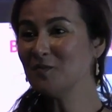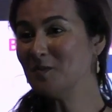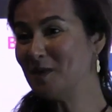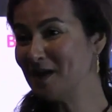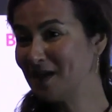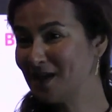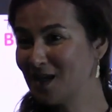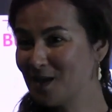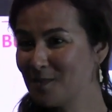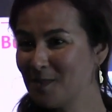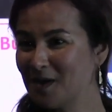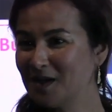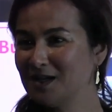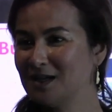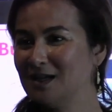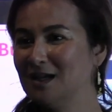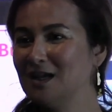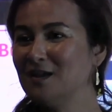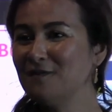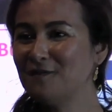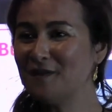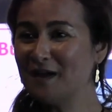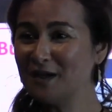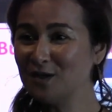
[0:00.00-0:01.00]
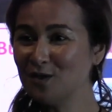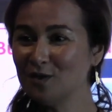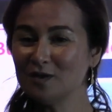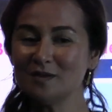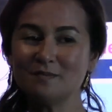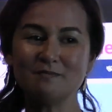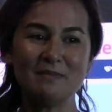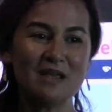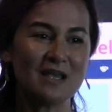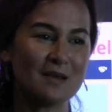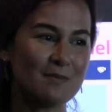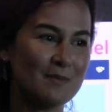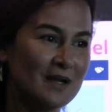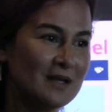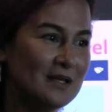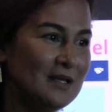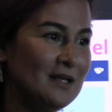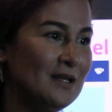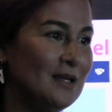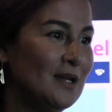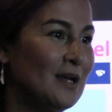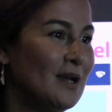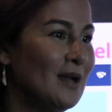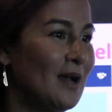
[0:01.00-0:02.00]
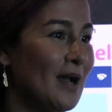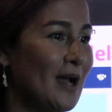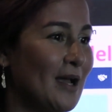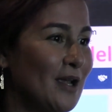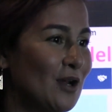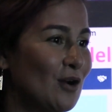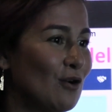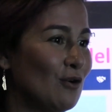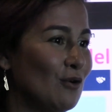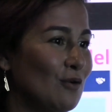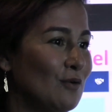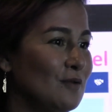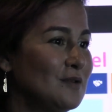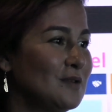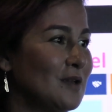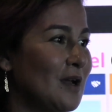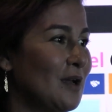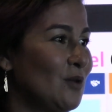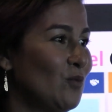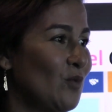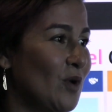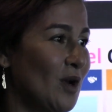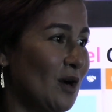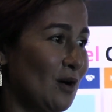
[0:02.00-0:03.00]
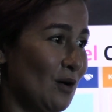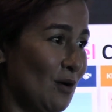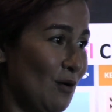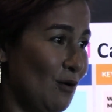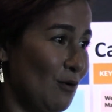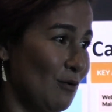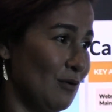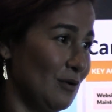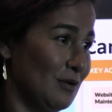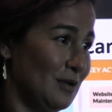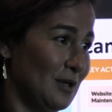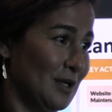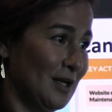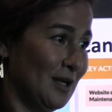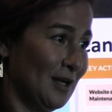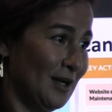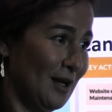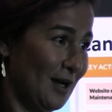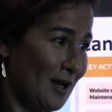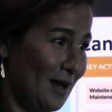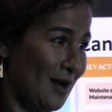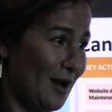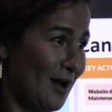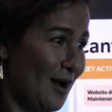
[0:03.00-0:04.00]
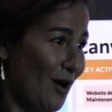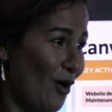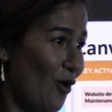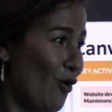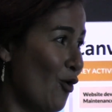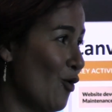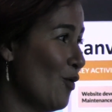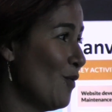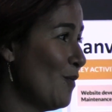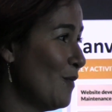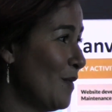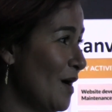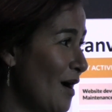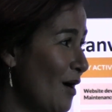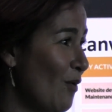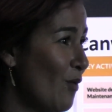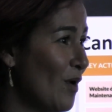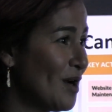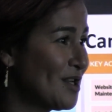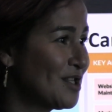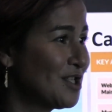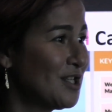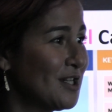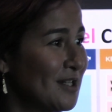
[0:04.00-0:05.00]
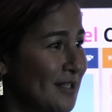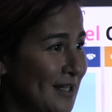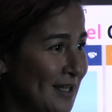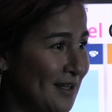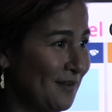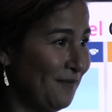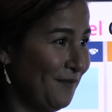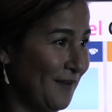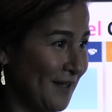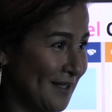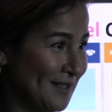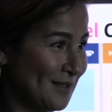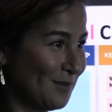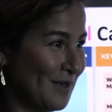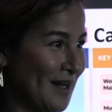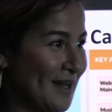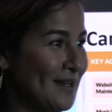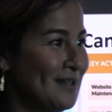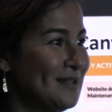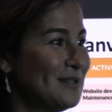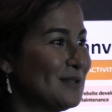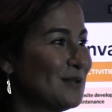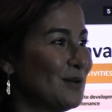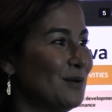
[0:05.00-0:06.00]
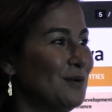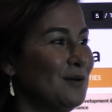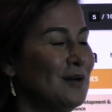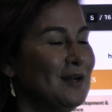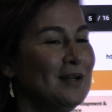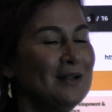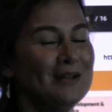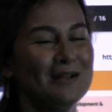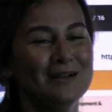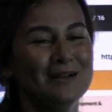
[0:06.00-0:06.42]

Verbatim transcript: of making money. If I don't make money, I close and we are all uh, home uh, watching Netflix, right? So